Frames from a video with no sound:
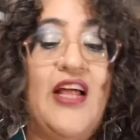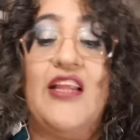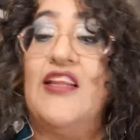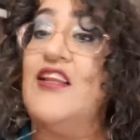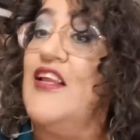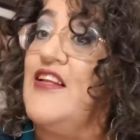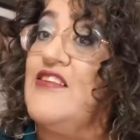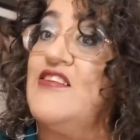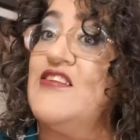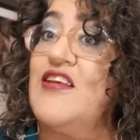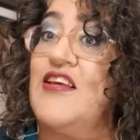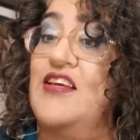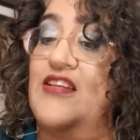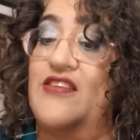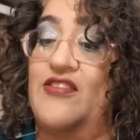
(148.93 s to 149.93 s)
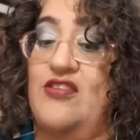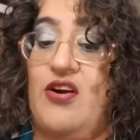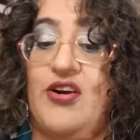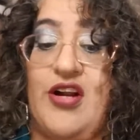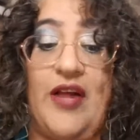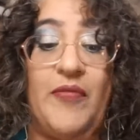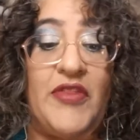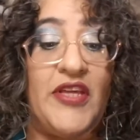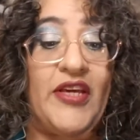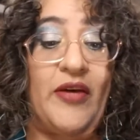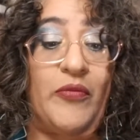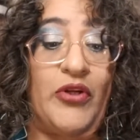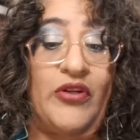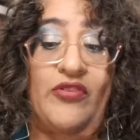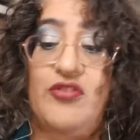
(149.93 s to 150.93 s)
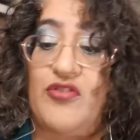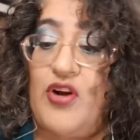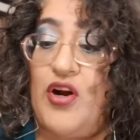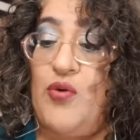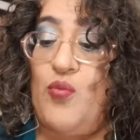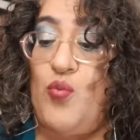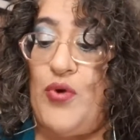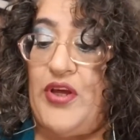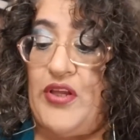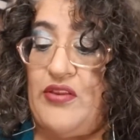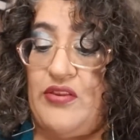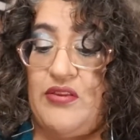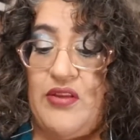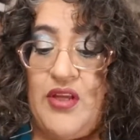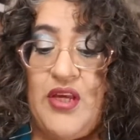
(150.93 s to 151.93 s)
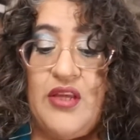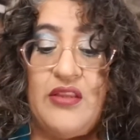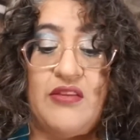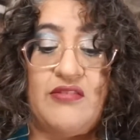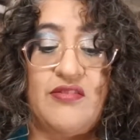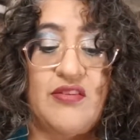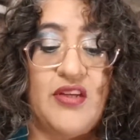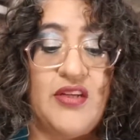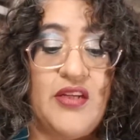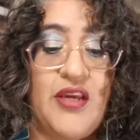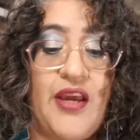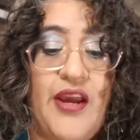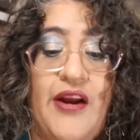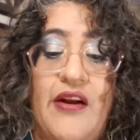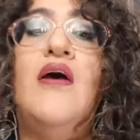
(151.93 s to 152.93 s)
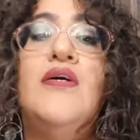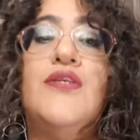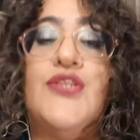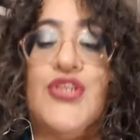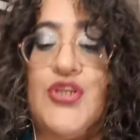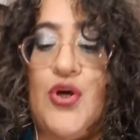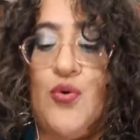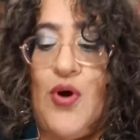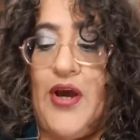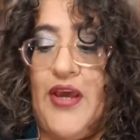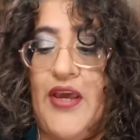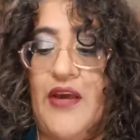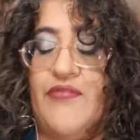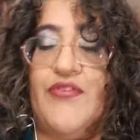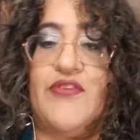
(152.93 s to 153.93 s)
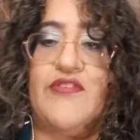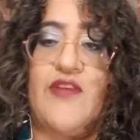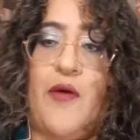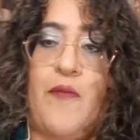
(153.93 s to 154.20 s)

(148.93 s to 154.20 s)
Let's get started. I think I'm going to start with the skincare. So I have this